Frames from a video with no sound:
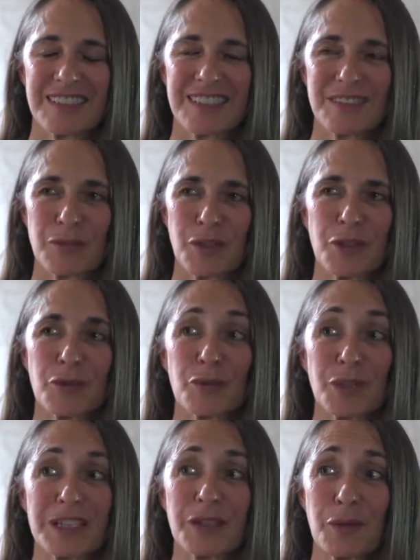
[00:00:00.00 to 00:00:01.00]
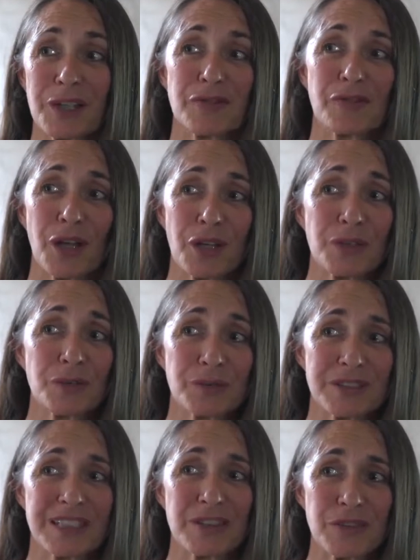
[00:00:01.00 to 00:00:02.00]
and couldn't really quite
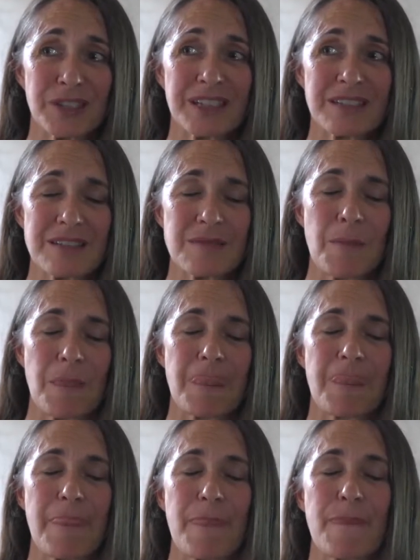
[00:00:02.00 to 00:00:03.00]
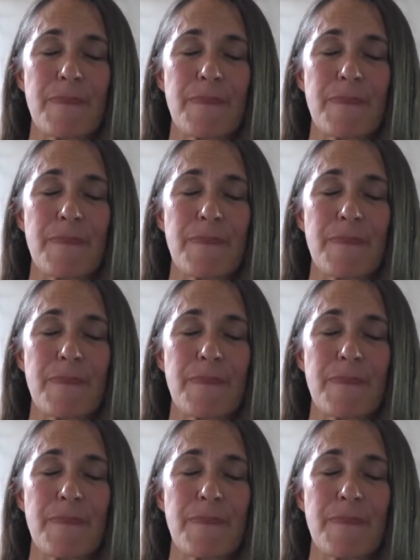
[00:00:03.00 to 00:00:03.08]
follow the other kids. Right.